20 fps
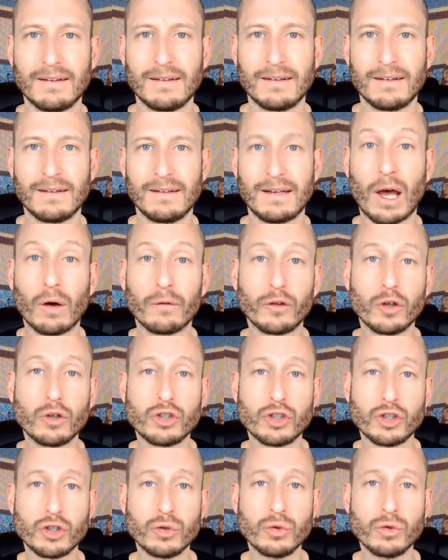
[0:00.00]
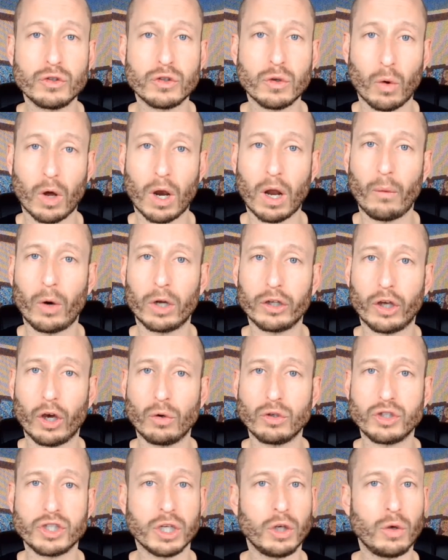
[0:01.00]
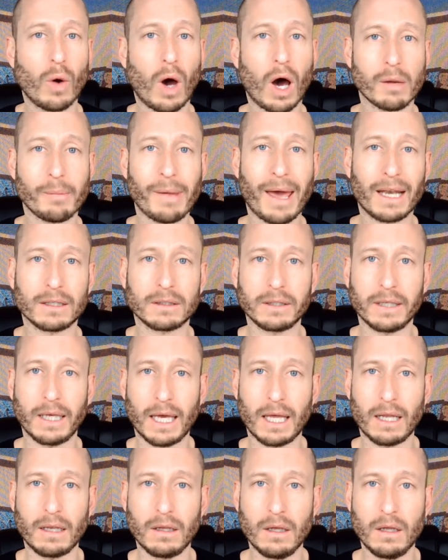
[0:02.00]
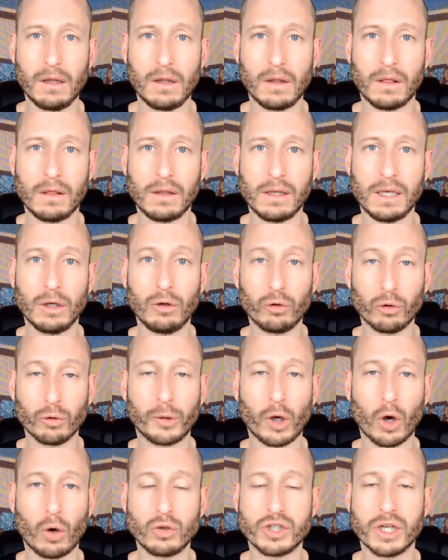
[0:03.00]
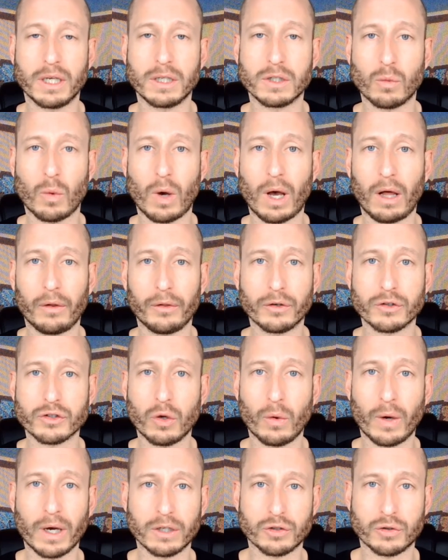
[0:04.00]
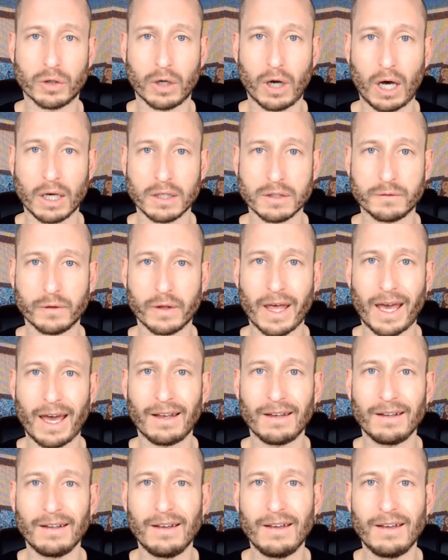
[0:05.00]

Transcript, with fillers: Now, if you choose the one-on-one coaching, you automatically get the group coaching as well. There's no extra cost for that.